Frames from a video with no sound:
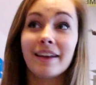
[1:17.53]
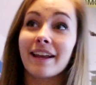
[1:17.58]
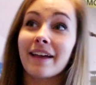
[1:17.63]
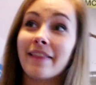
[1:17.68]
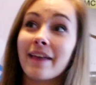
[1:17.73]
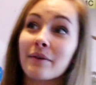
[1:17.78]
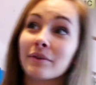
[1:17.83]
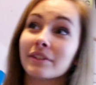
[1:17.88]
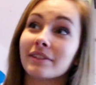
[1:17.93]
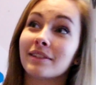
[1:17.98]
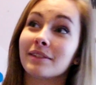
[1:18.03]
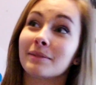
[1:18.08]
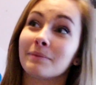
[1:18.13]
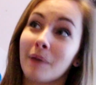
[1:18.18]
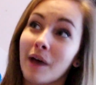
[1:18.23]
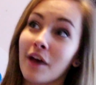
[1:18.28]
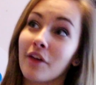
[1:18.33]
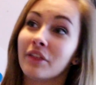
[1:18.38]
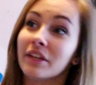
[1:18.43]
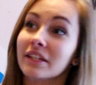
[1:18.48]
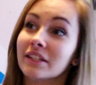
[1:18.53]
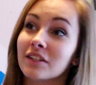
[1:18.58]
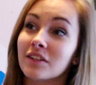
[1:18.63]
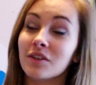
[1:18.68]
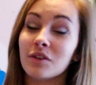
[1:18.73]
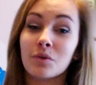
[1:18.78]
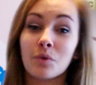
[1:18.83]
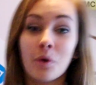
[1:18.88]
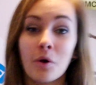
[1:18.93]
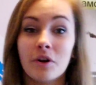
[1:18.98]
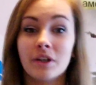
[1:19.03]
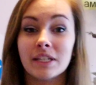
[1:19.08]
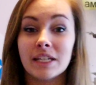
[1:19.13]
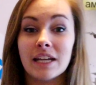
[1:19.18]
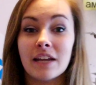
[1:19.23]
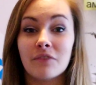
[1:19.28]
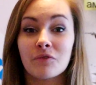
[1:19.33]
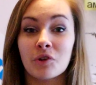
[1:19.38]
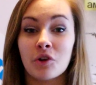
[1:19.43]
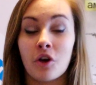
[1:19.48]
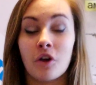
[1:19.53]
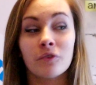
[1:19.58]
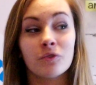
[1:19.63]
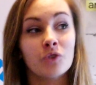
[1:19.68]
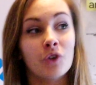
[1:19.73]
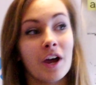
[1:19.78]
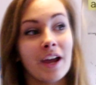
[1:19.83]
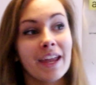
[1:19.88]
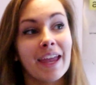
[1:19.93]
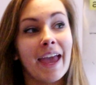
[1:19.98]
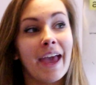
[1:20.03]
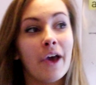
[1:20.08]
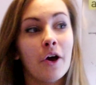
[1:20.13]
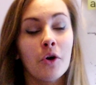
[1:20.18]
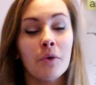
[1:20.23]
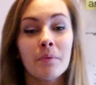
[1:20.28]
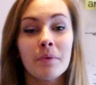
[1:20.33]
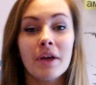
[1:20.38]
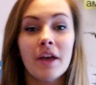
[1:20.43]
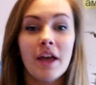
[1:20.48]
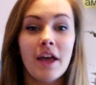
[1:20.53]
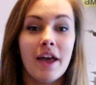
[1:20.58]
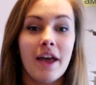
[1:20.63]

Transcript: Now that was the smart thing to do, quarantine everyone off, try and get help.